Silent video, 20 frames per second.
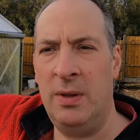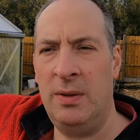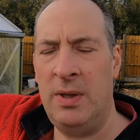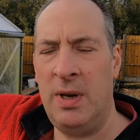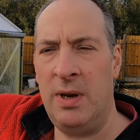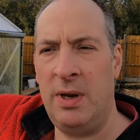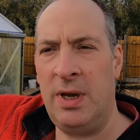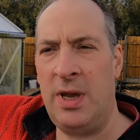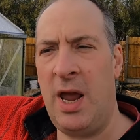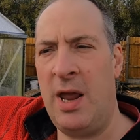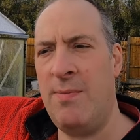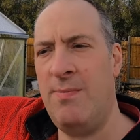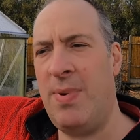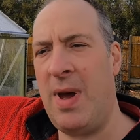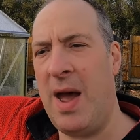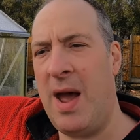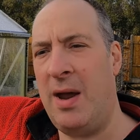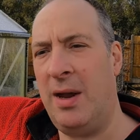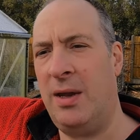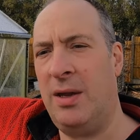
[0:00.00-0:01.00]
Then I came
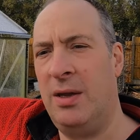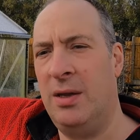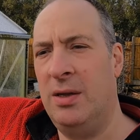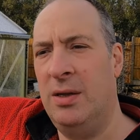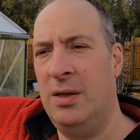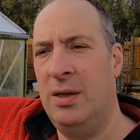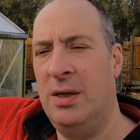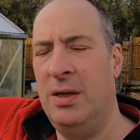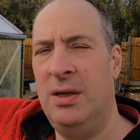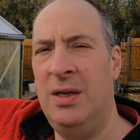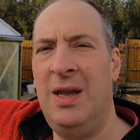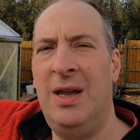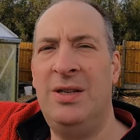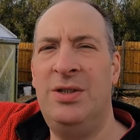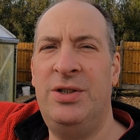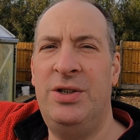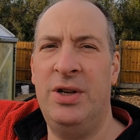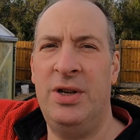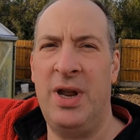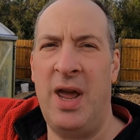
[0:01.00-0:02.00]
back
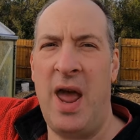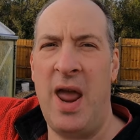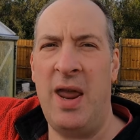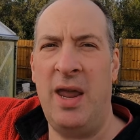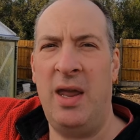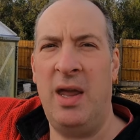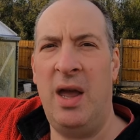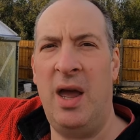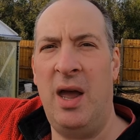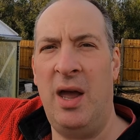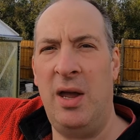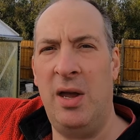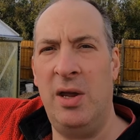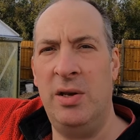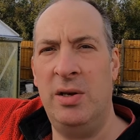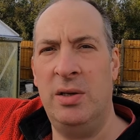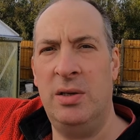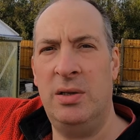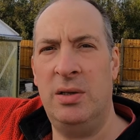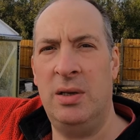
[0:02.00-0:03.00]
yesterday
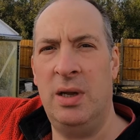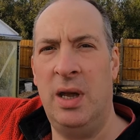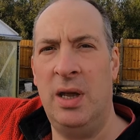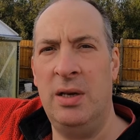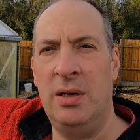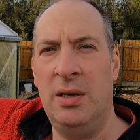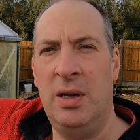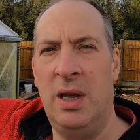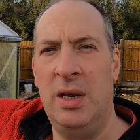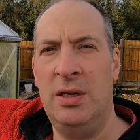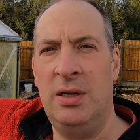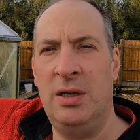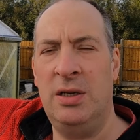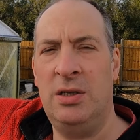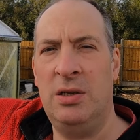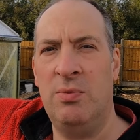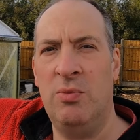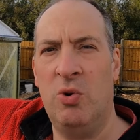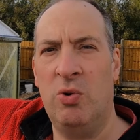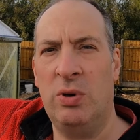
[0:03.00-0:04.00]
and did
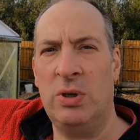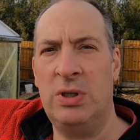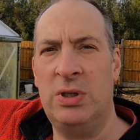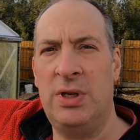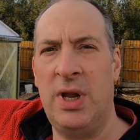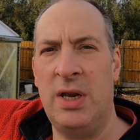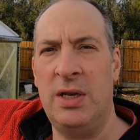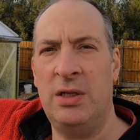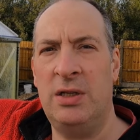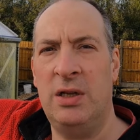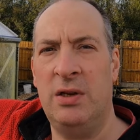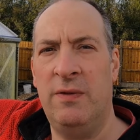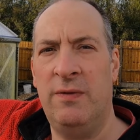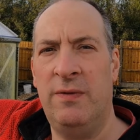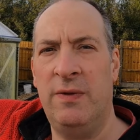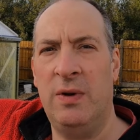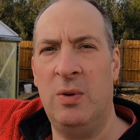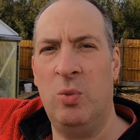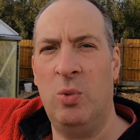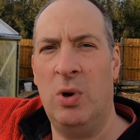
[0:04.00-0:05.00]
some more
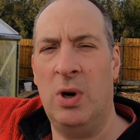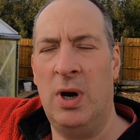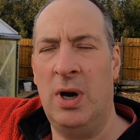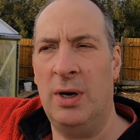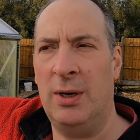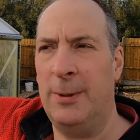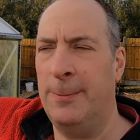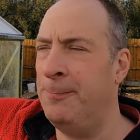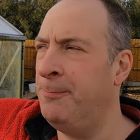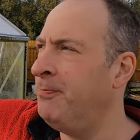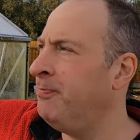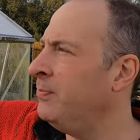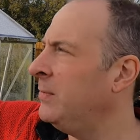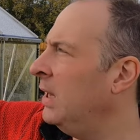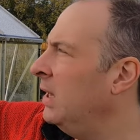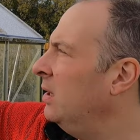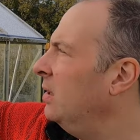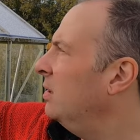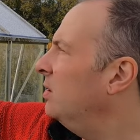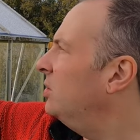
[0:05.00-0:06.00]
extensive work.
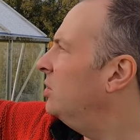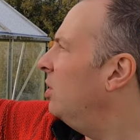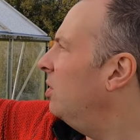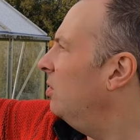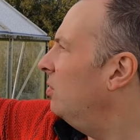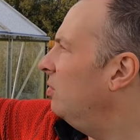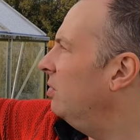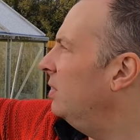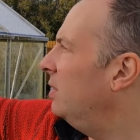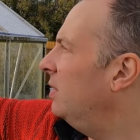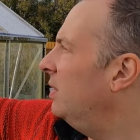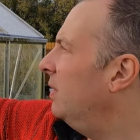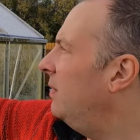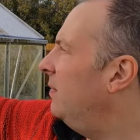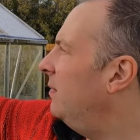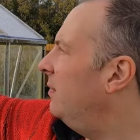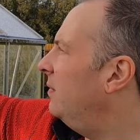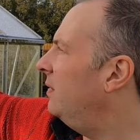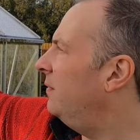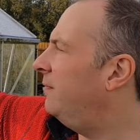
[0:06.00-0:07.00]
So
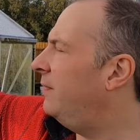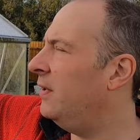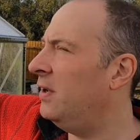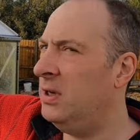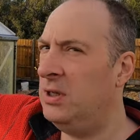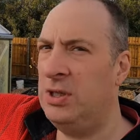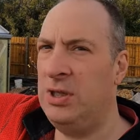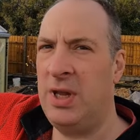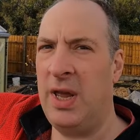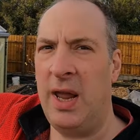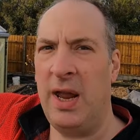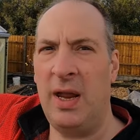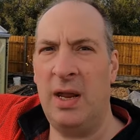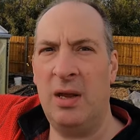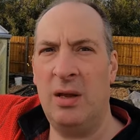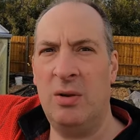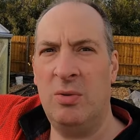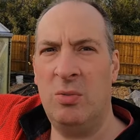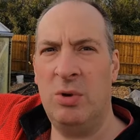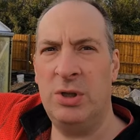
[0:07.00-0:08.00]
the first
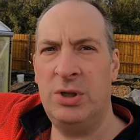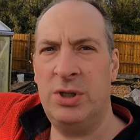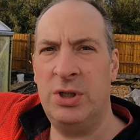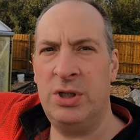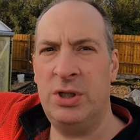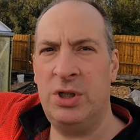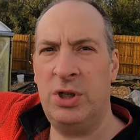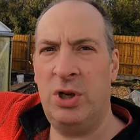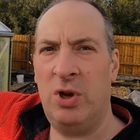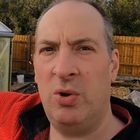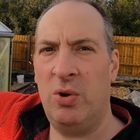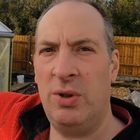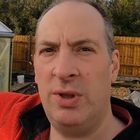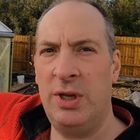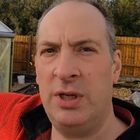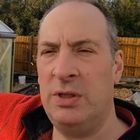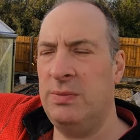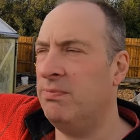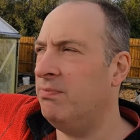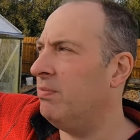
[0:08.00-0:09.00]
thing was to secure
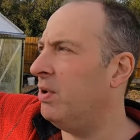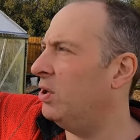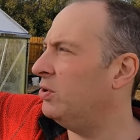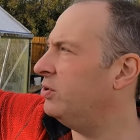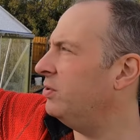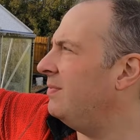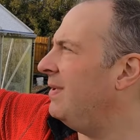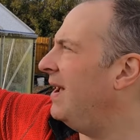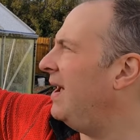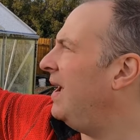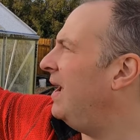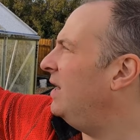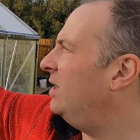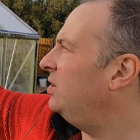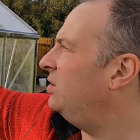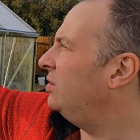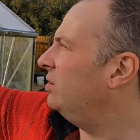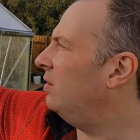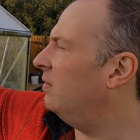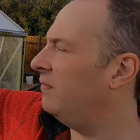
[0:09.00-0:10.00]
this bottom
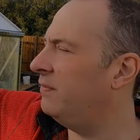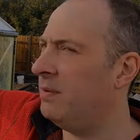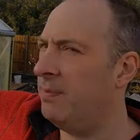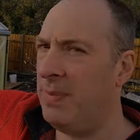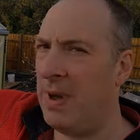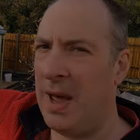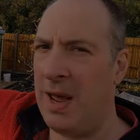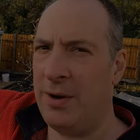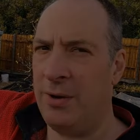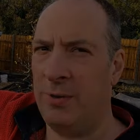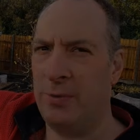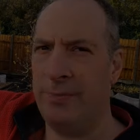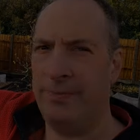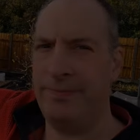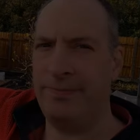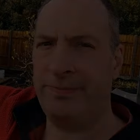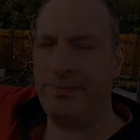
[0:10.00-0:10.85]
edge of the panel.